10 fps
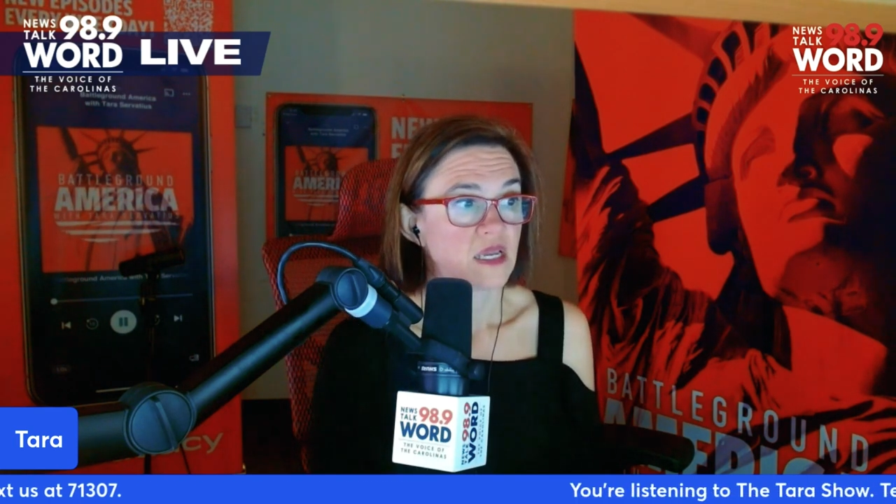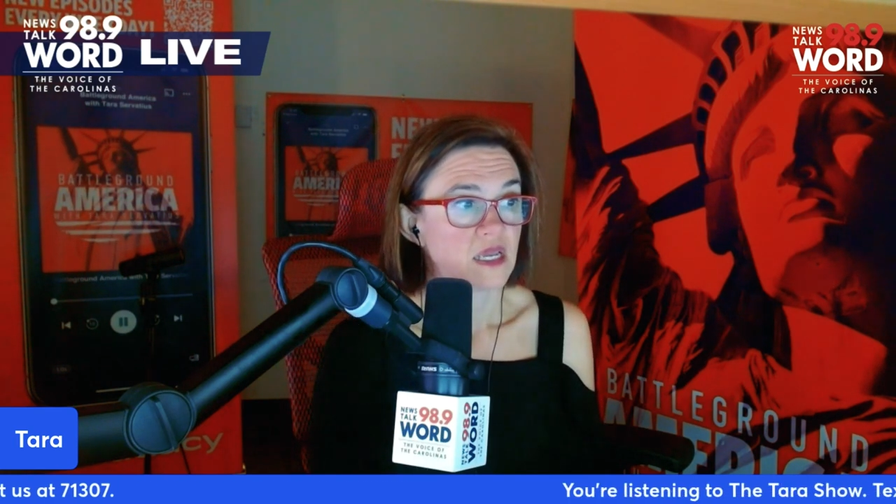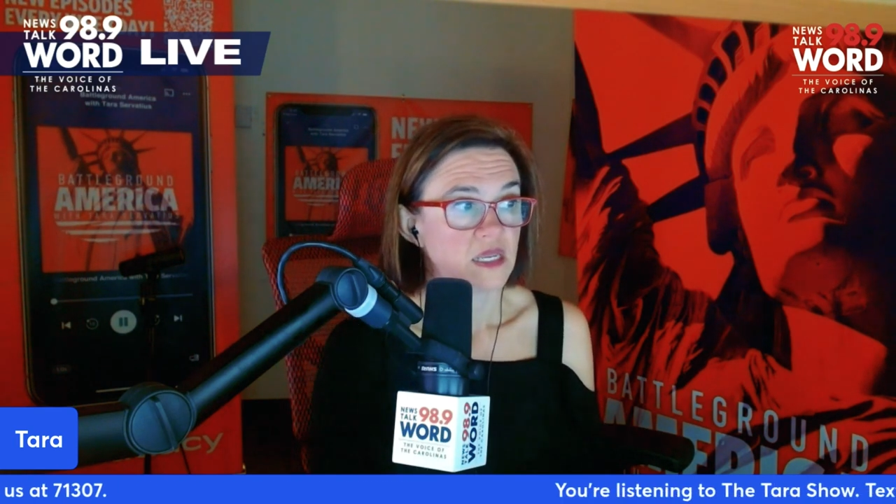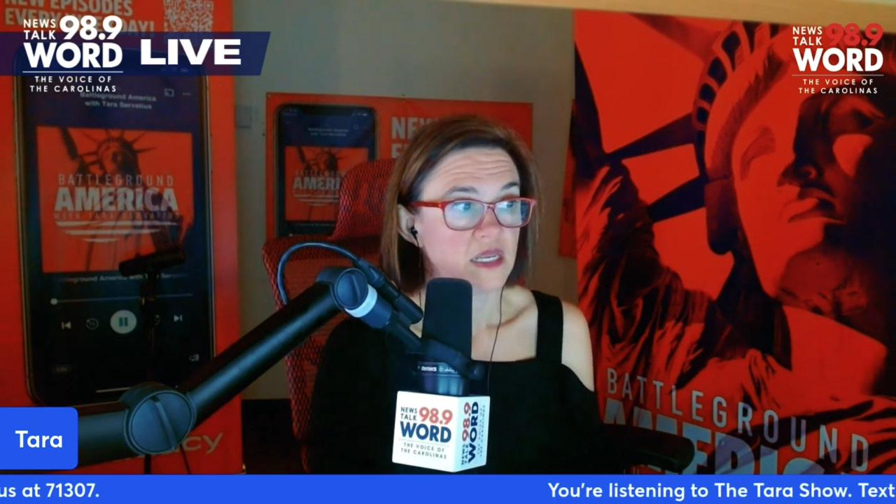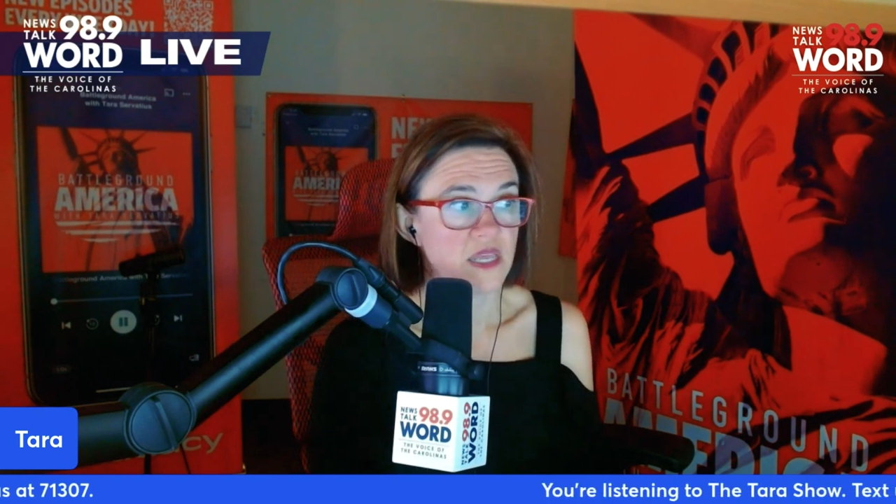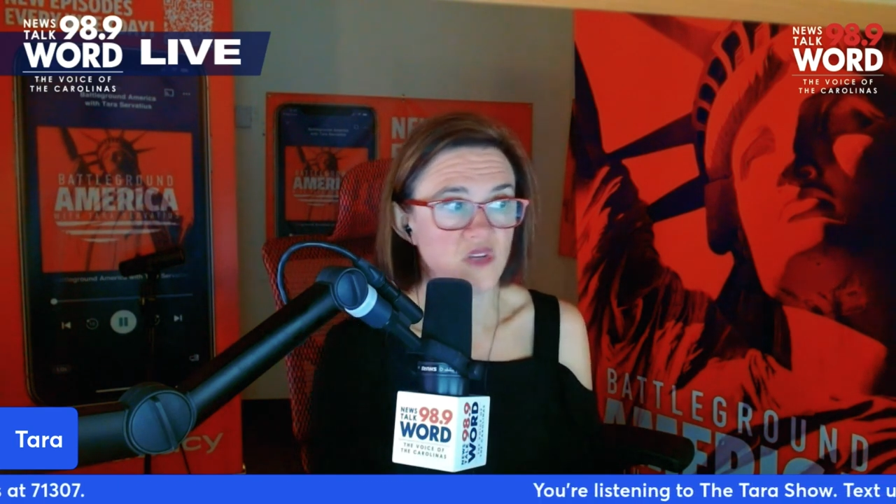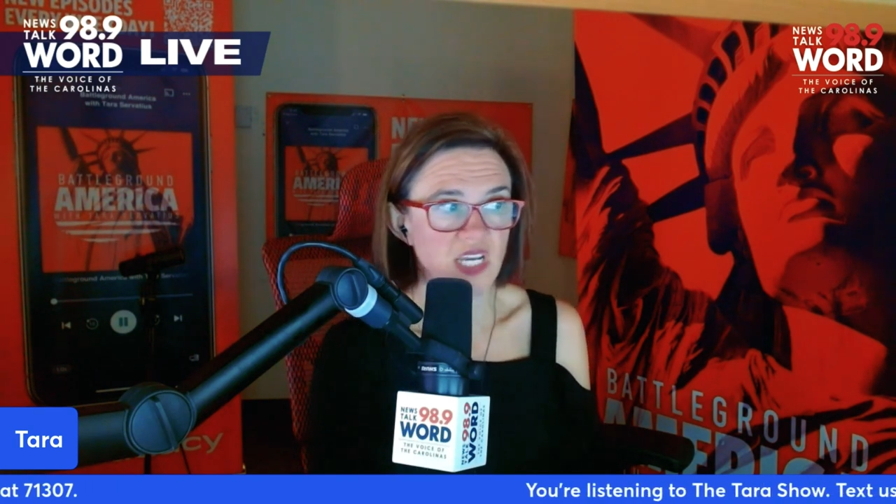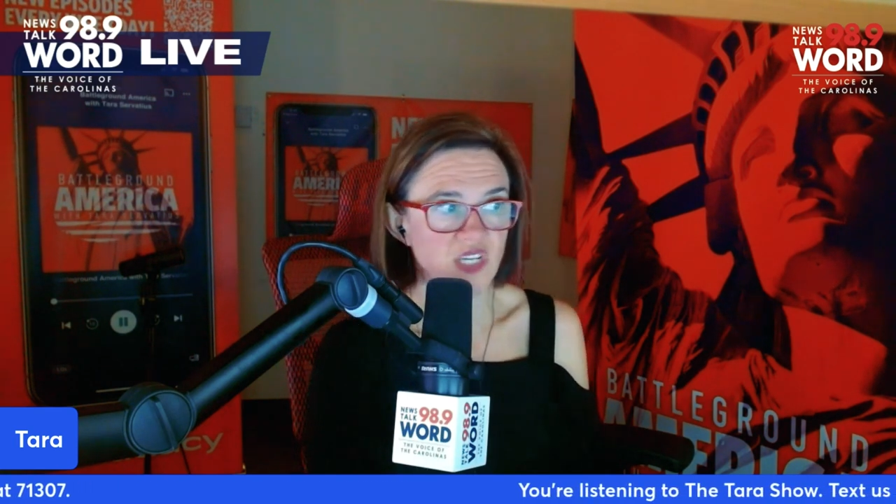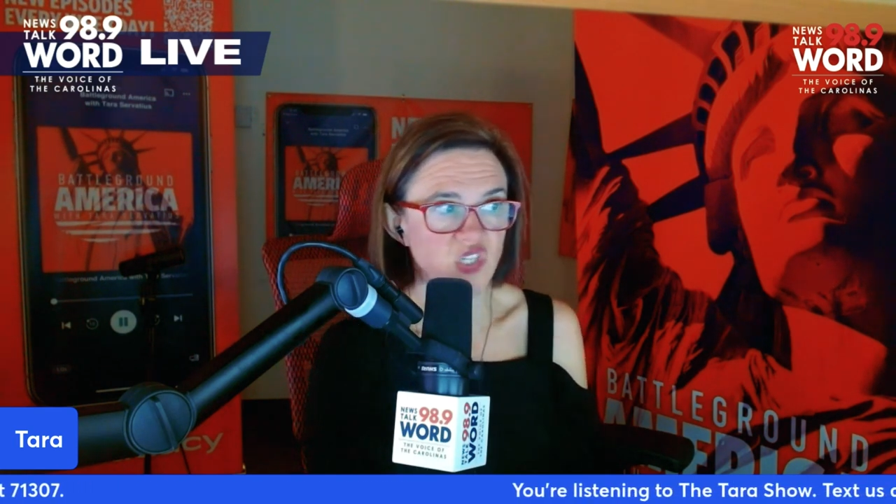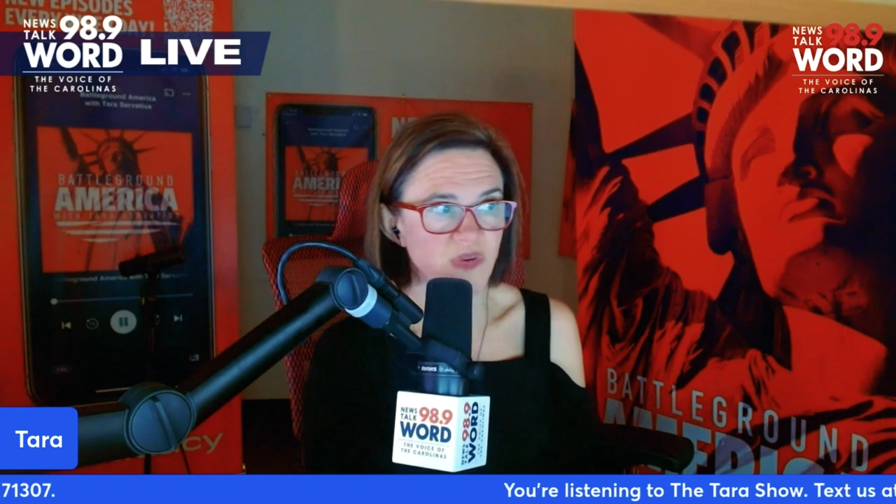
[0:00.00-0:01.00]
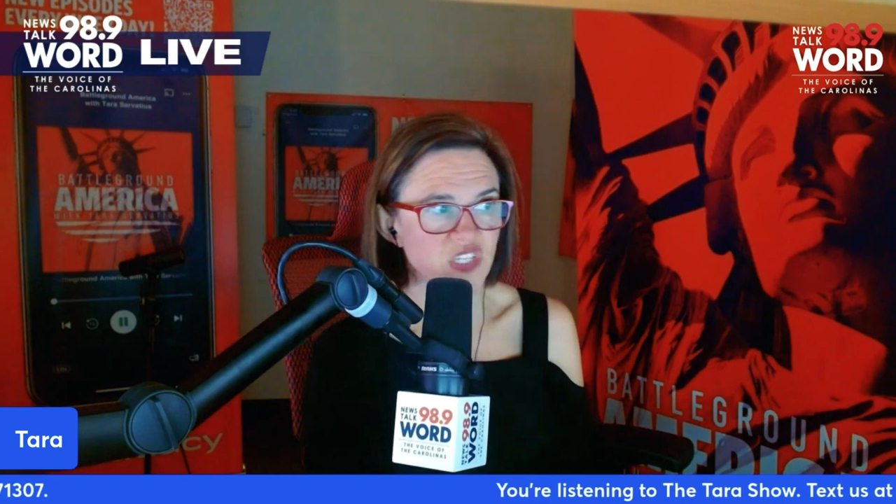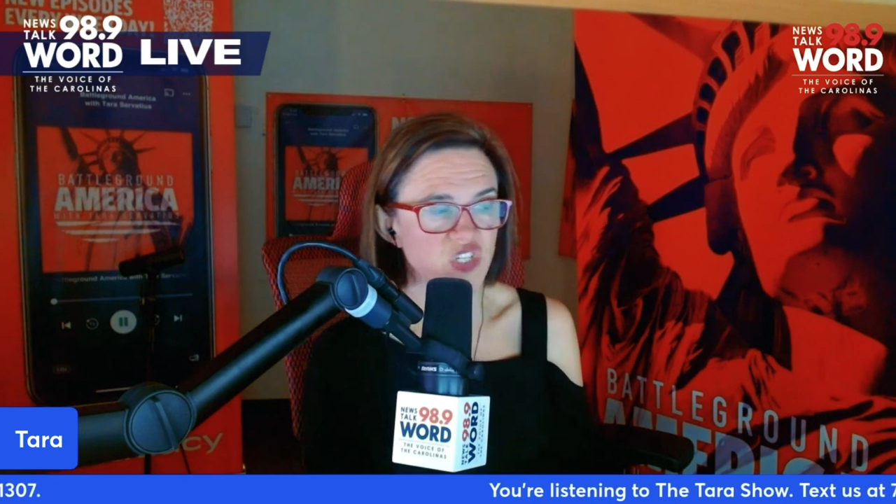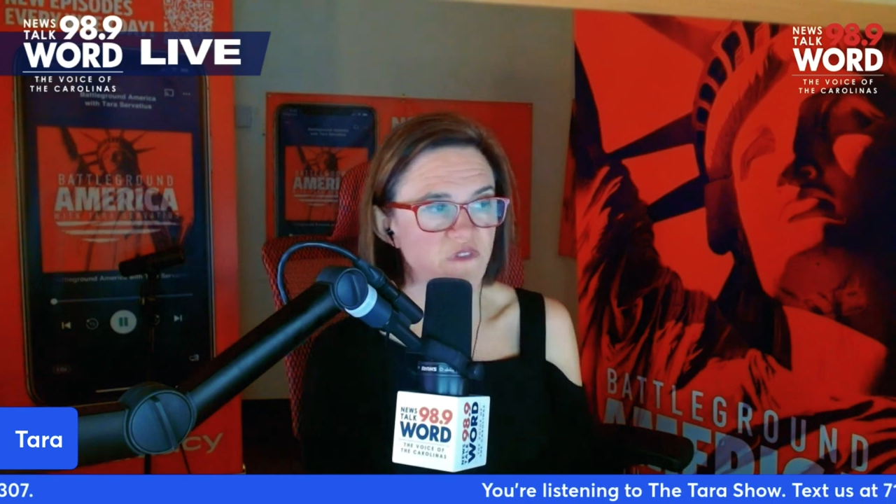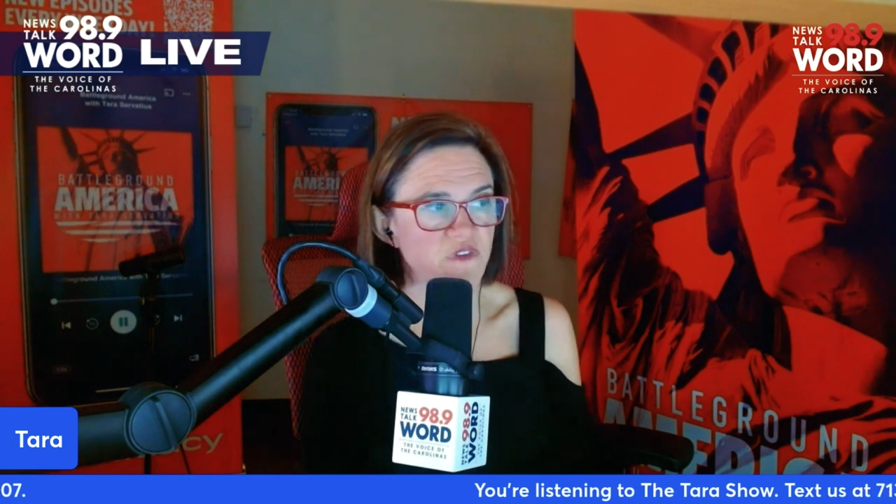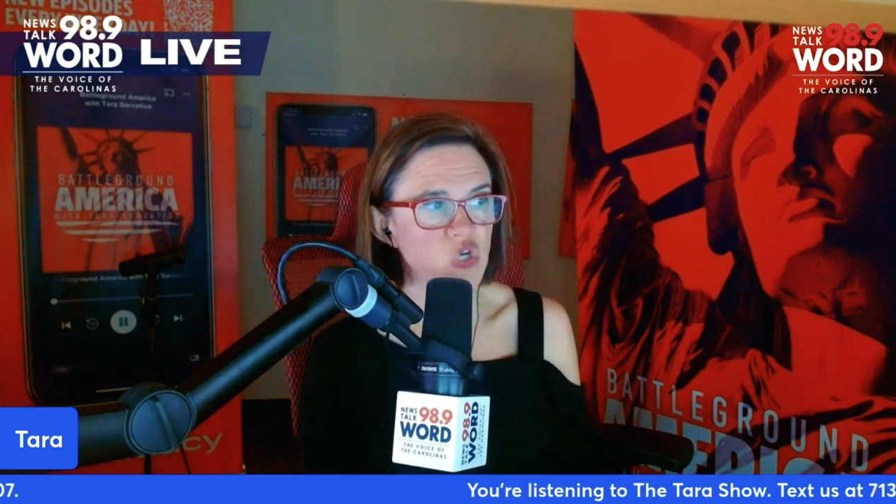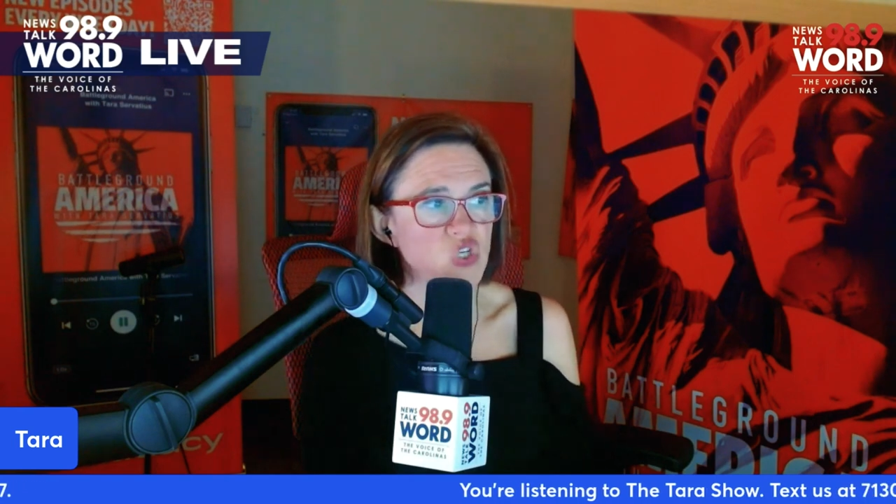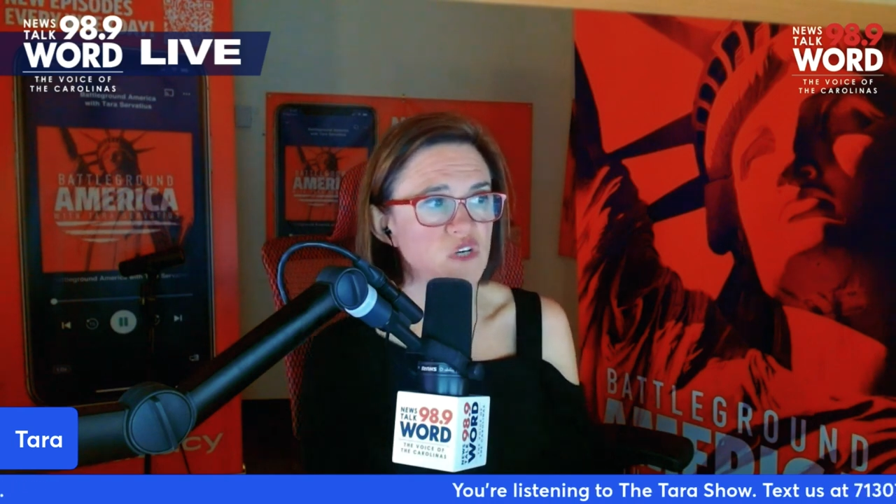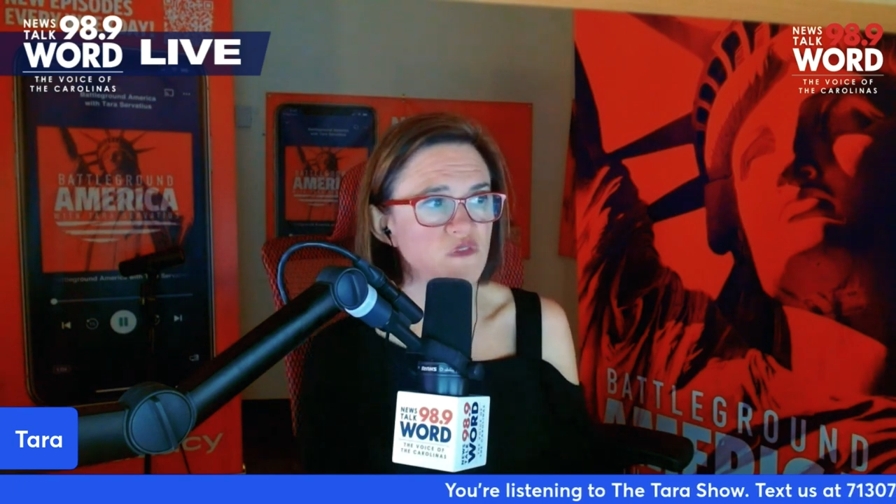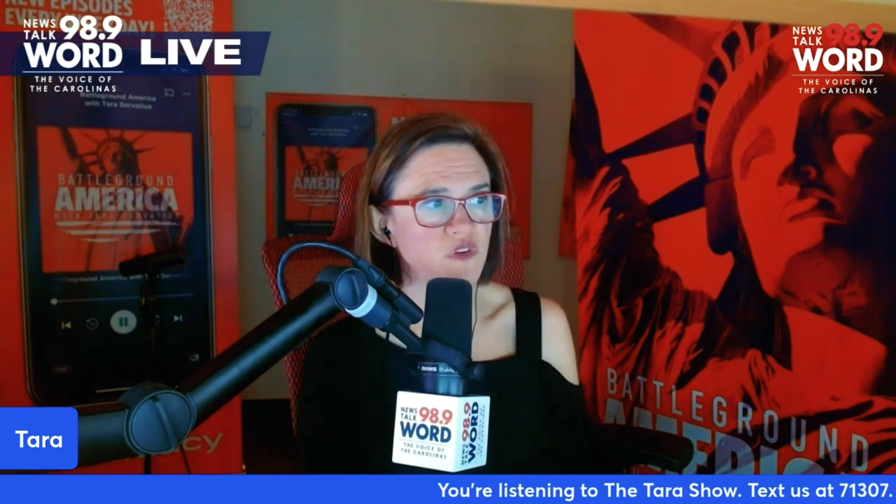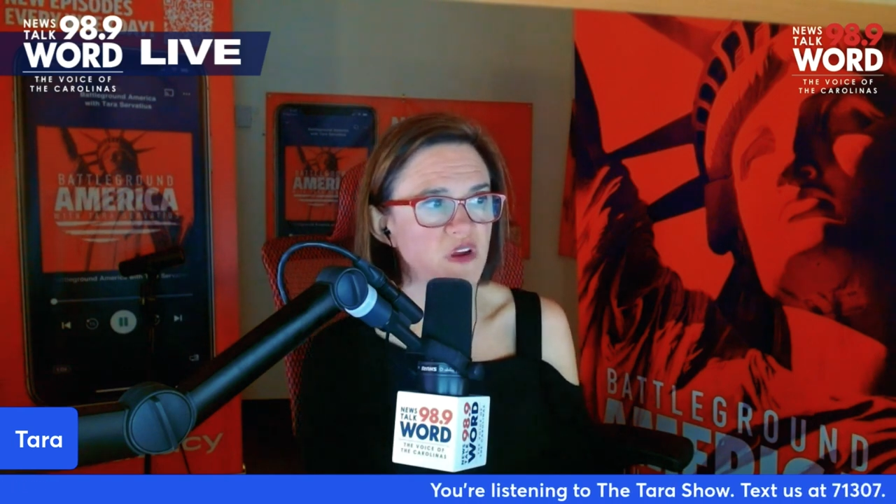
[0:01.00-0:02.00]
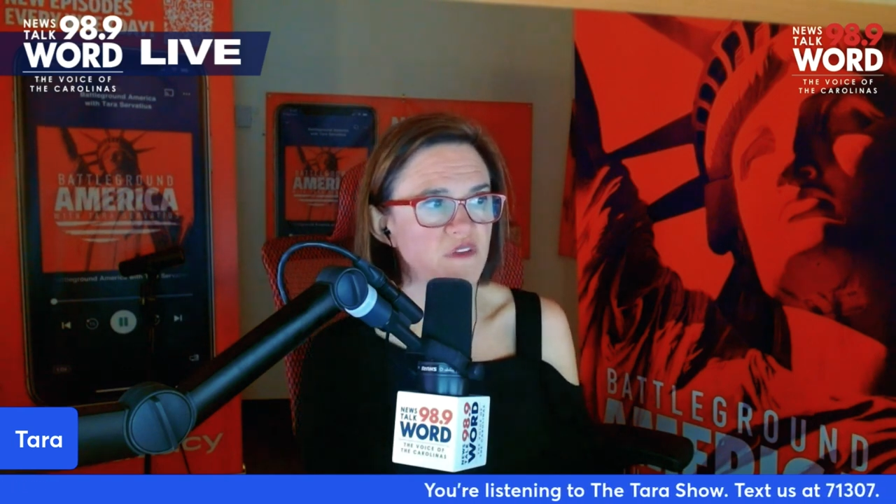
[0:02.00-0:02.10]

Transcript: Another text rates, diversion for a